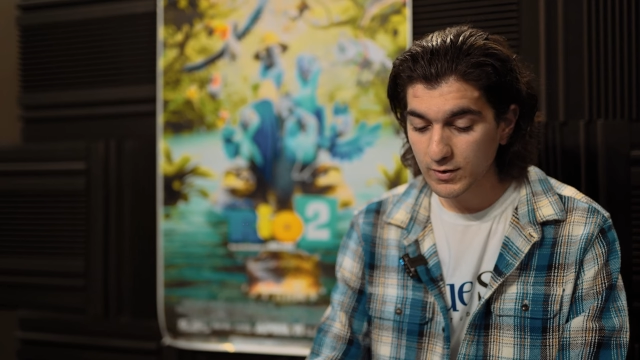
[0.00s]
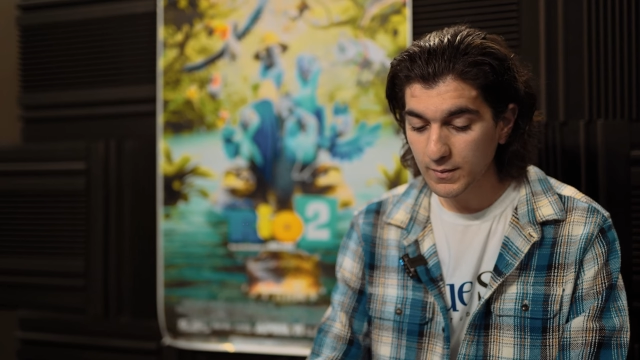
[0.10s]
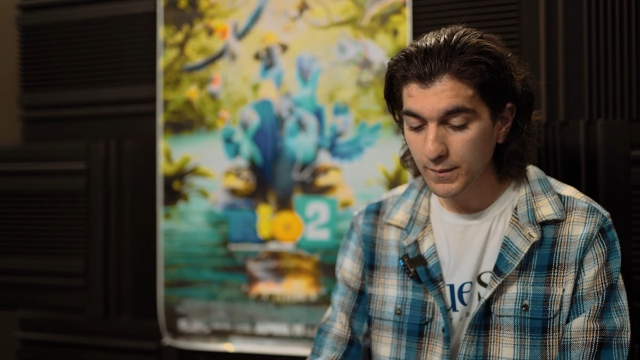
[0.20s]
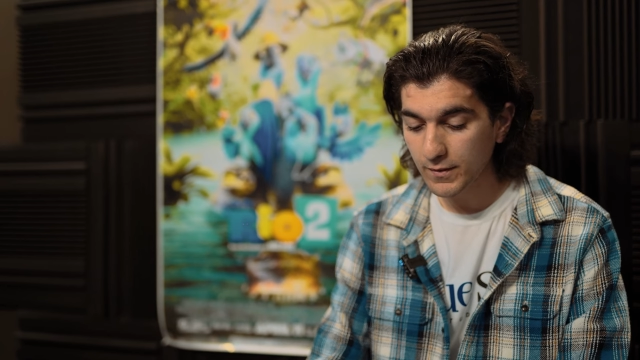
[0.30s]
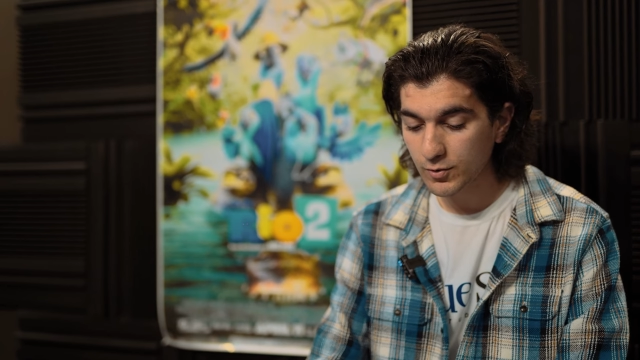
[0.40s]

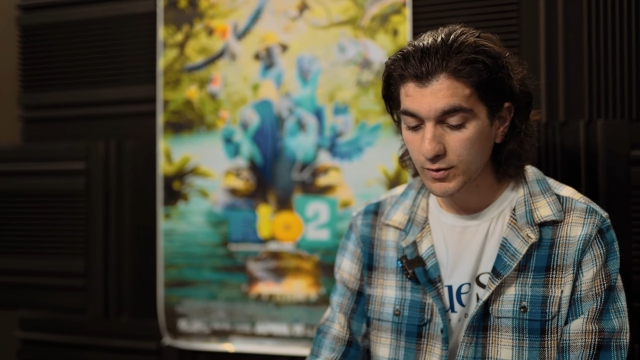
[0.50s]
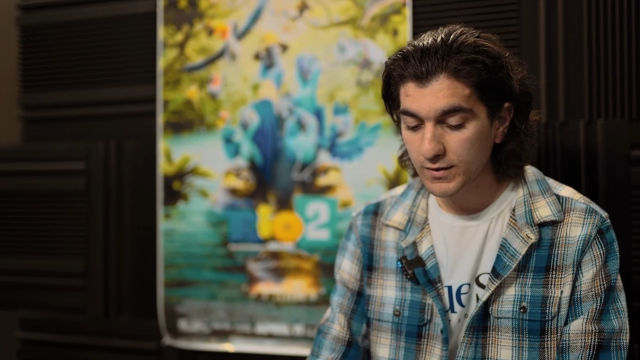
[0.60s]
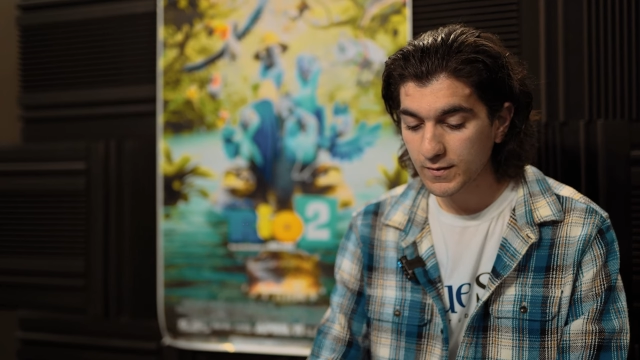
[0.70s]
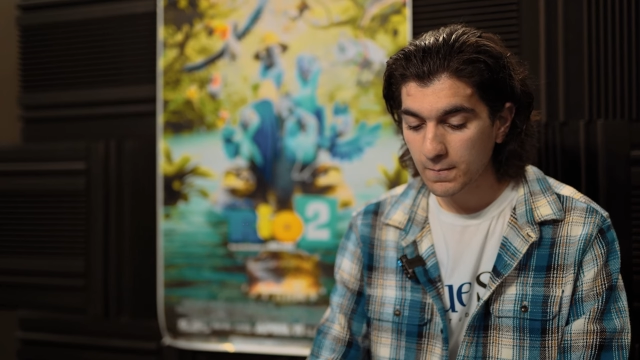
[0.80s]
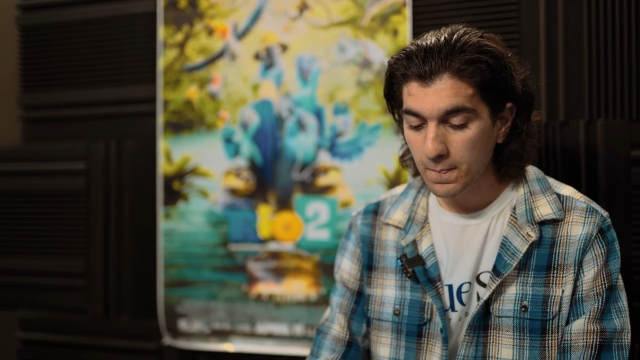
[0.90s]
deep into
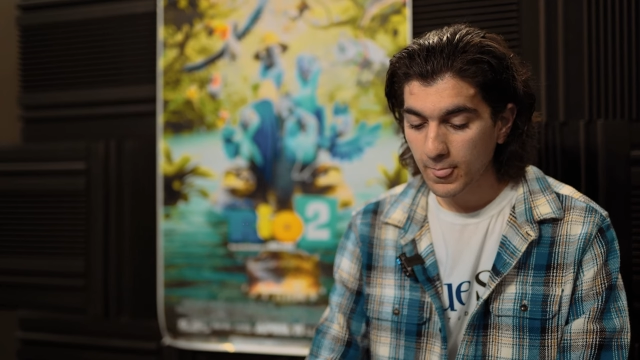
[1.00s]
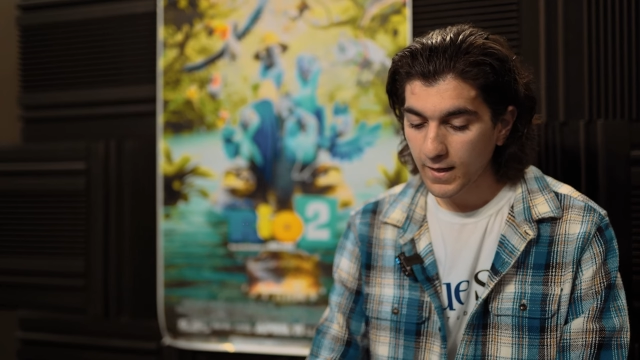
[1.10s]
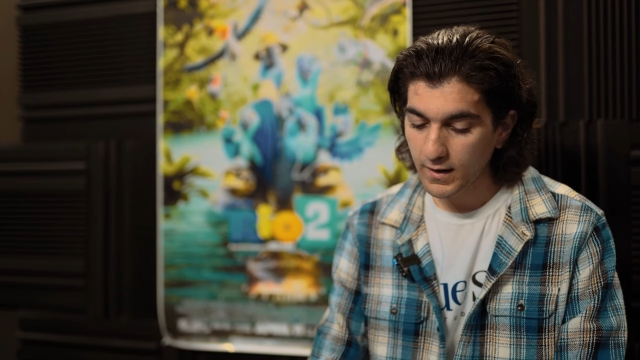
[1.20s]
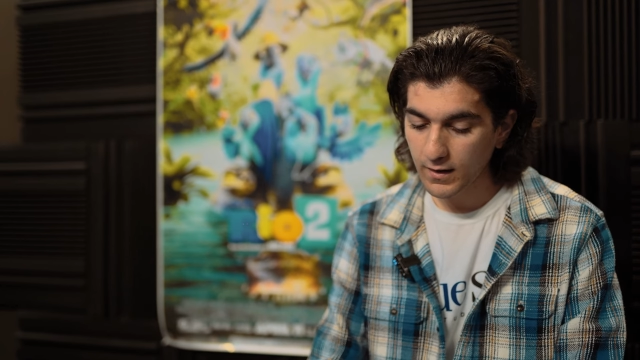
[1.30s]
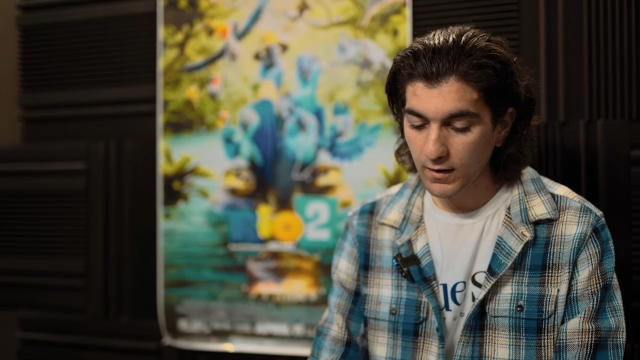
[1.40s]
it,
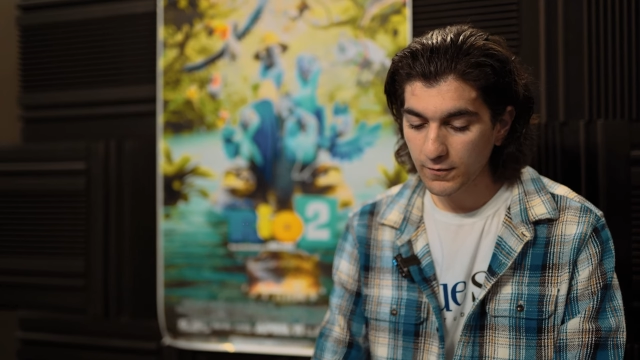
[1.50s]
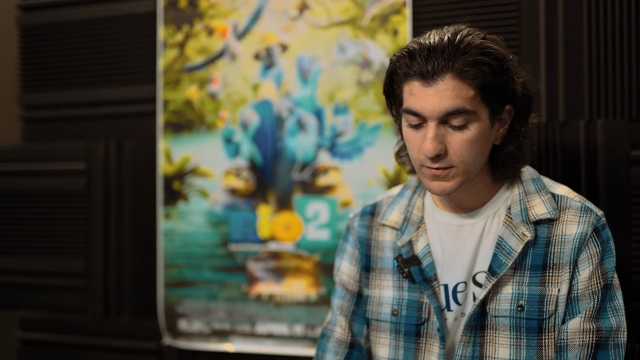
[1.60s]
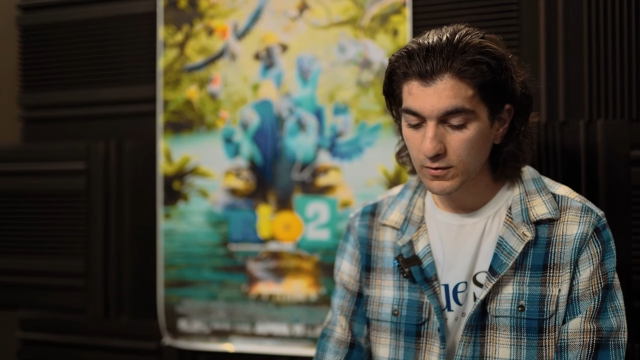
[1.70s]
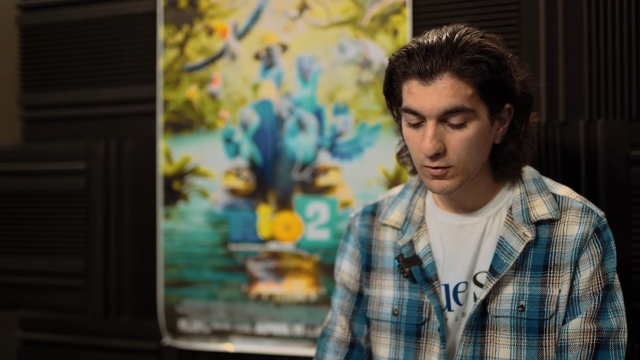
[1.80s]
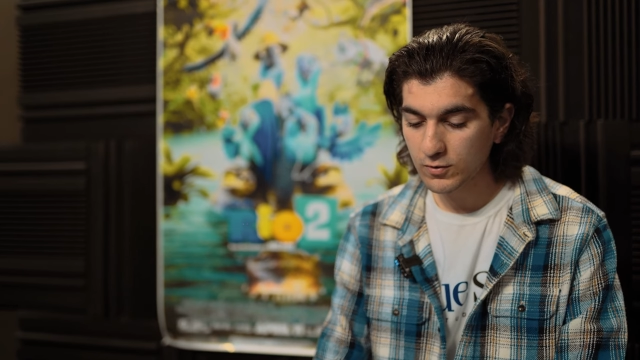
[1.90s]
and
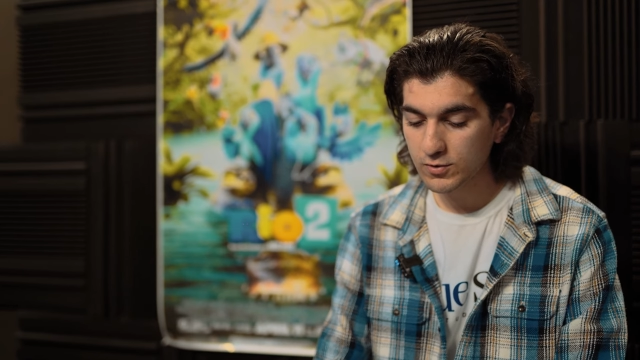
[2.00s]
after long